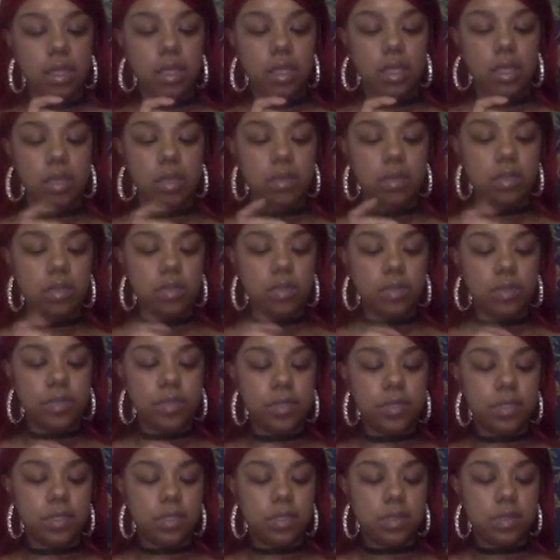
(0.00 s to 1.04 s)
YouTubers
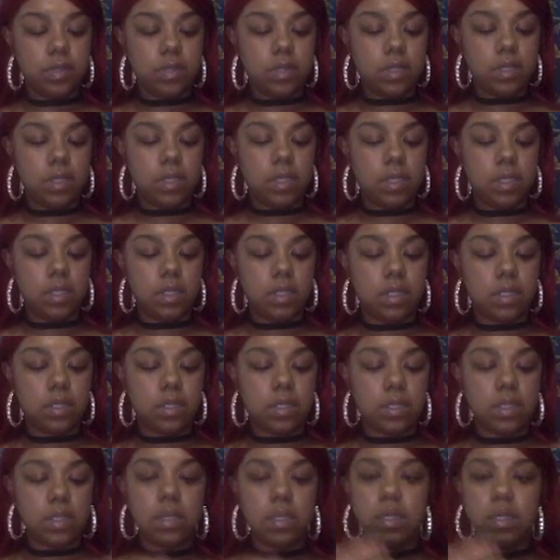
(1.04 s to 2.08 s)
use these.
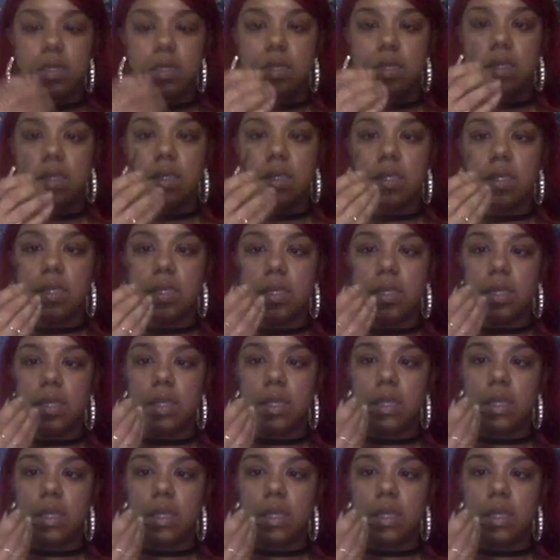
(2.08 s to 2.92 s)
Huh.